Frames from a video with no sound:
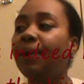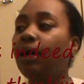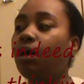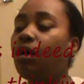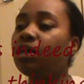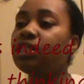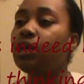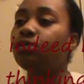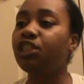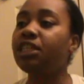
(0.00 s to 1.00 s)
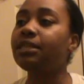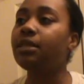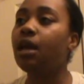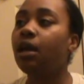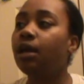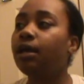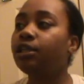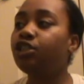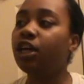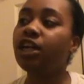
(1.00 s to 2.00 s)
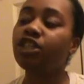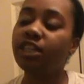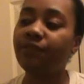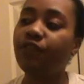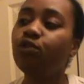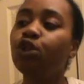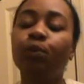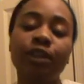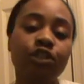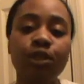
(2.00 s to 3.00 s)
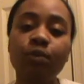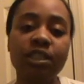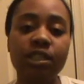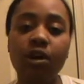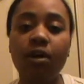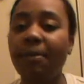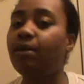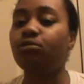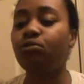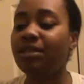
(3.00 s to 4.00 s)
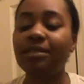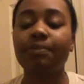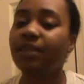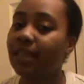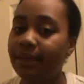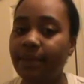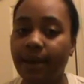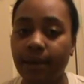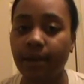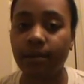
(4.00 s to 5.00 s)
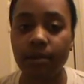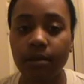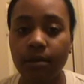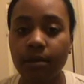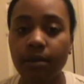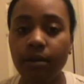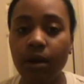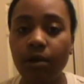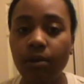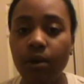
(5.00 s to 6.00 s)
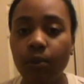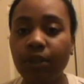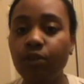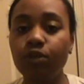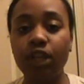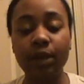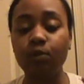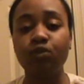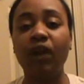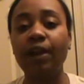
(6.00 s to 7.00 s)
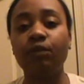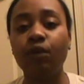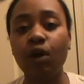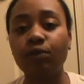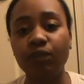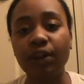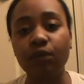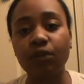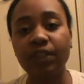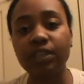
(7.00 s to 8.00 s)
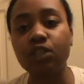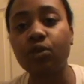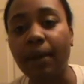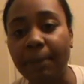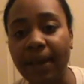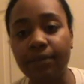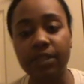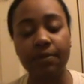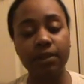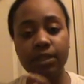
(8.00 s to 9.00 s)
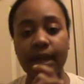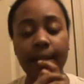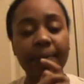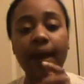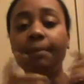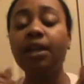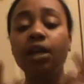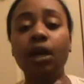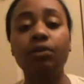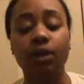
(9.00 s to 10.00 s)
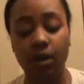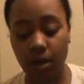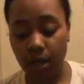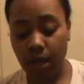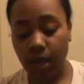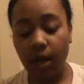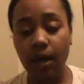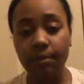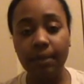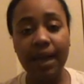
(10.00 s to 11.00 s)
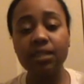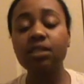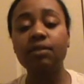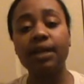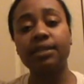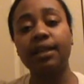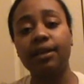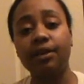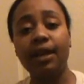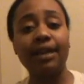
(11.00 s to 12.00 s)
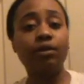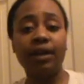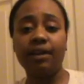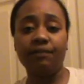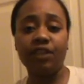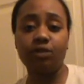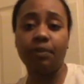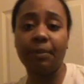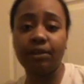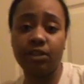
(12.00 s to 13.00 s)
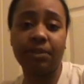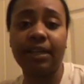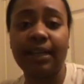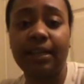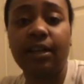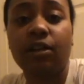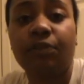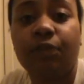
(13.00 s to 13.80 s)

but also she can judge in the future whether she wants to go about doing something like that again. You know, whether it was right or wrong, the right or wrong thing to do. My battery's about to die, but I'm gonna go, y'all. I'll see you guys later. I know I couldn't finish my battery's over there. I cut it